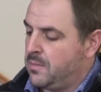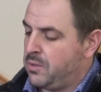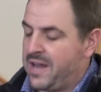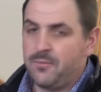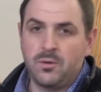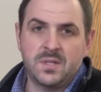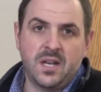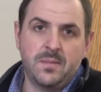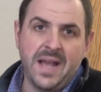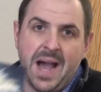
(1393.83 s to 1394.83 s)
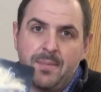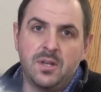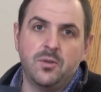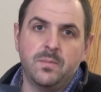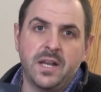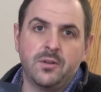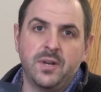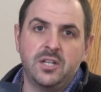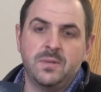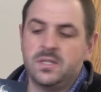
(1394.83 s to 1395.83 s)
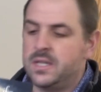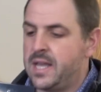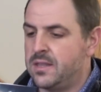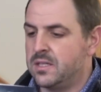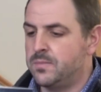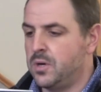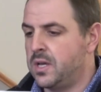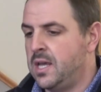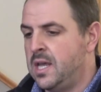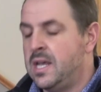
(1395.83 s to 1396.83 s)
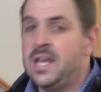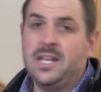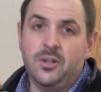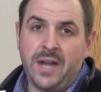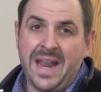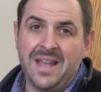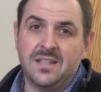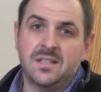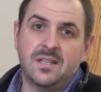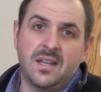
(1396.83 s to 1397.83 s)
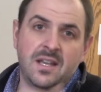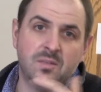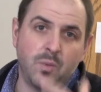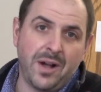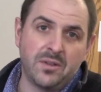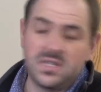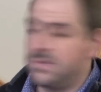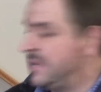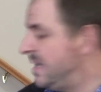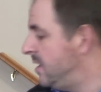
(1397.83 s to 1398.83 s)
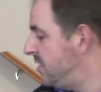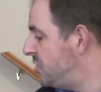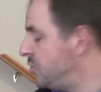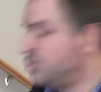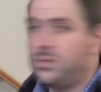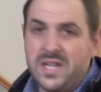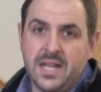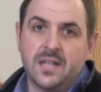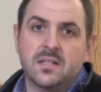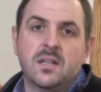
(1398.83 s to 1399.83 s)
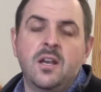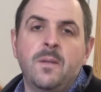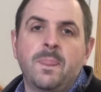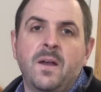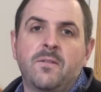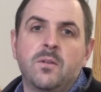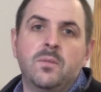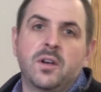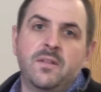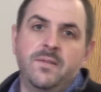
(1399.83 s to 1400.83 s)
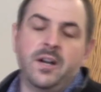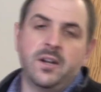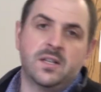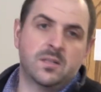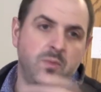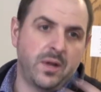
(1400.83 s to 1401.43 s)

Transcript: platforms, and I'd be happy to mm -hmm. make arrangements to get this book in your hands. As well, Sabine does do readings of her book in various,